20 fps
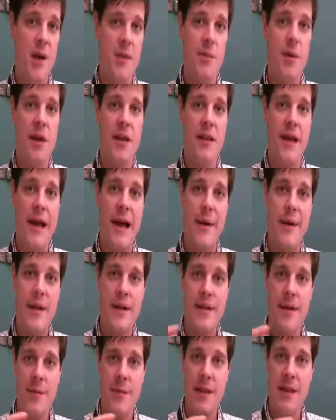but
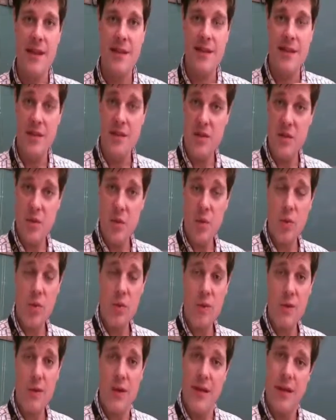allowing them, again, this
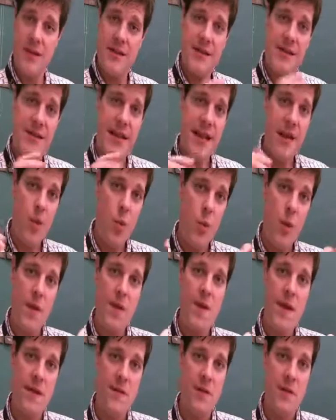tool to take
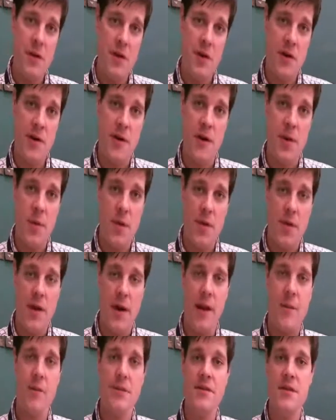what they've learned and what
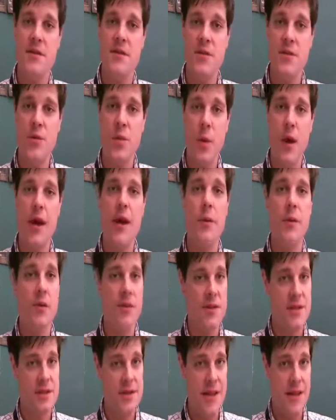they're able to do well,
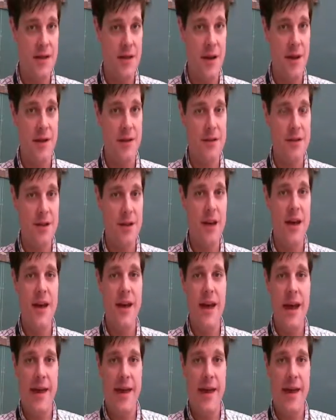which is technology,